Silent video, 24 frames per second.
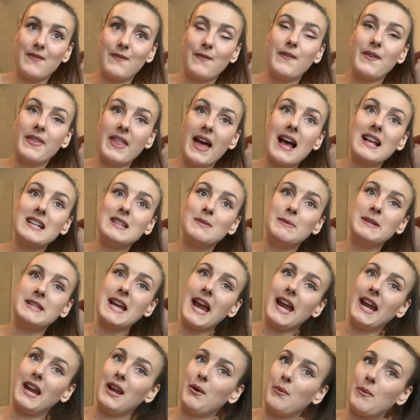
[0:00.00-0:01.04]
for that to be
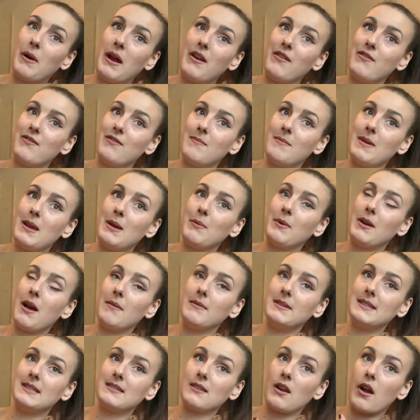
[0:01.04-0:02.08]
taken away from me when I
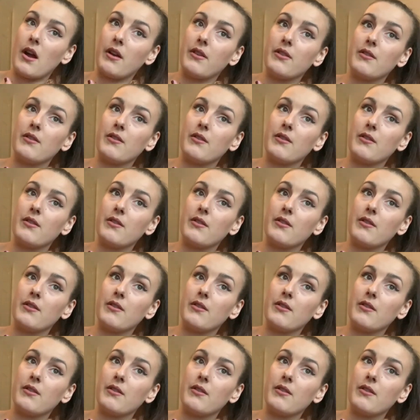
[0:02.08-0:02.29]
was going